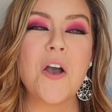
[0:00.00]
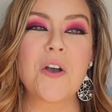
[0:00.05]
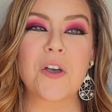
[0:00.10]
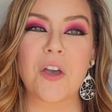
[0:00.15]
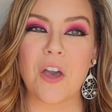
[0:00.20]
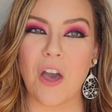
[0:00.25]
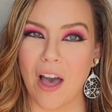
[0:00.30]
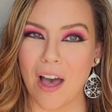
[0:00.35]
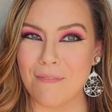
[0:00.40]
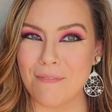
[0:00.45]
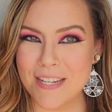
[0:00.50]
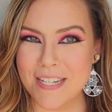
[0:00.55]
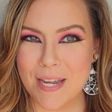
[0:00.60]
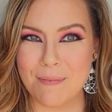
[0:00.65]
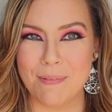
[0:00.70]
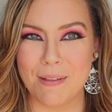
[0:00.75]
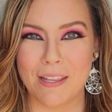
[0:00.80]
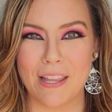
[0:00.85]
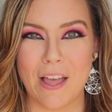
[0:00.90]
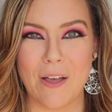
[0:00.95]
Comment
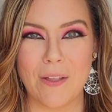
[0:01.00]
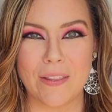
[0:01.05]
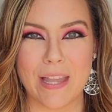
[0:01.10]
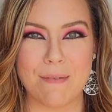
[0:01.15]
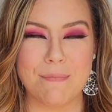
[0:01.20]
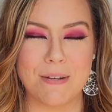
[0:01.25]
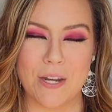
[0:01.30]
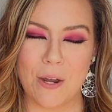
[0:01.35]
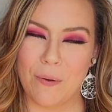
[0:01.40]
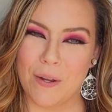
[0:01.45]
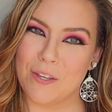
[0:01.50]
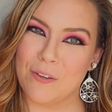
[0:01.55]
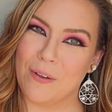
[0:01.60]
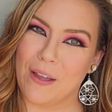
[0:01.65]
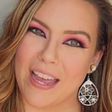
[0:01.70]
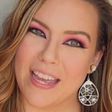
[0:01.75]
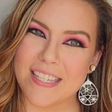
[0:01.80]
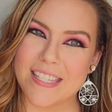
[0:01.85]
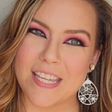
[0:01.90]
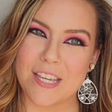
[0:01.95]
down below, let me know what you
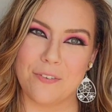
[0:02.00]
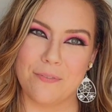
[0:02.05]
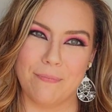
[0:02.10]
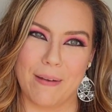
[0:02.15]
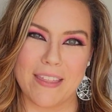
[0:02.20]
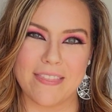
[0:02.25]
guys think of my